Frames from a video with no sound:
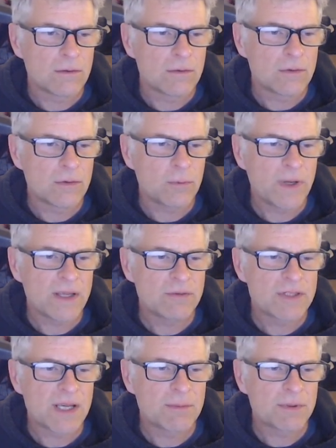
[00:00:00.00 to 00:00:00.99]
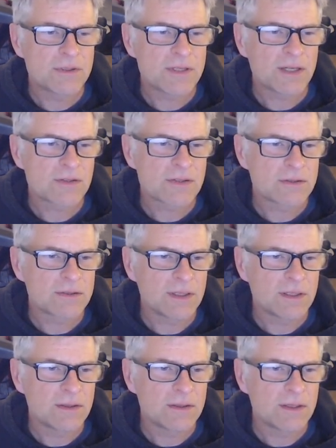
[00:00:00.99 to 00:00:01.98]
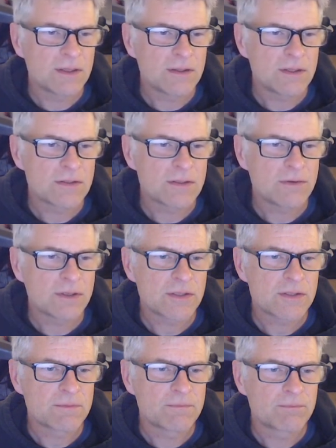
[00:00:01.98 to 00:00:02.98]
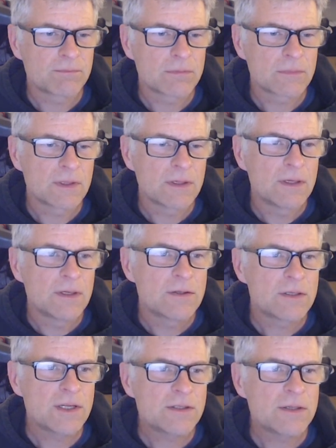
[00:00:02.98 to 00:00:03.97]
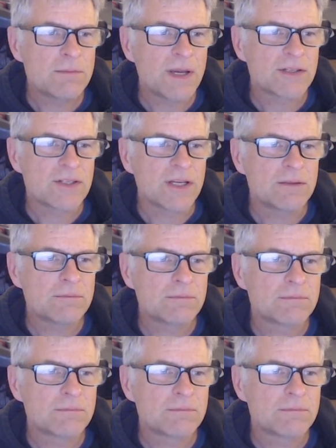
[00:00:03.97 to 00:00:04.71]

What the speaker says: wave shaper does in this device. So let's imagine